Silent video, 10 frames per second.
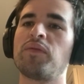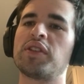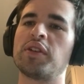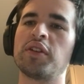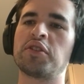
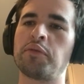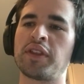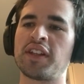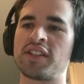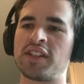So assuming
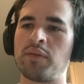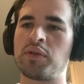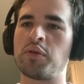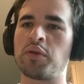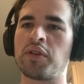that step
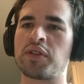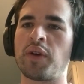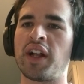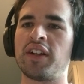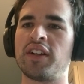two goes
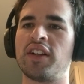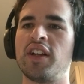well,